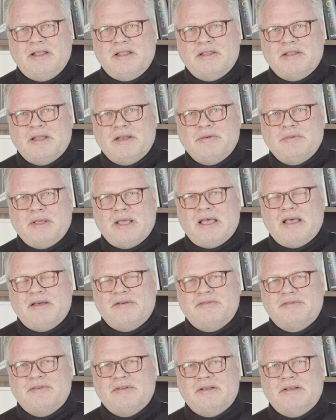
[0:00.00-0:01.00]
then we
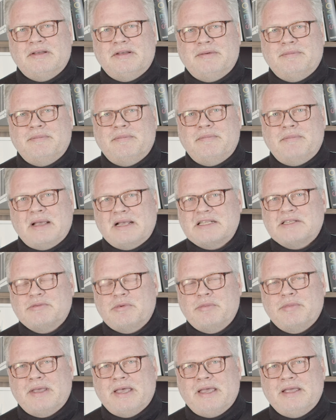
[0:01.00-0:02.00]
have a
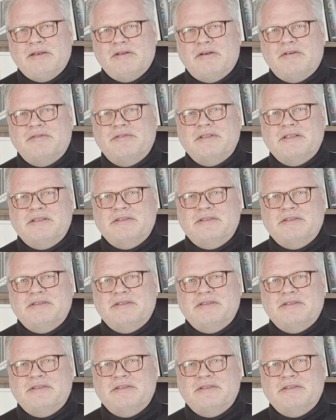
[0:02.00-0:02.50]
maximum gain of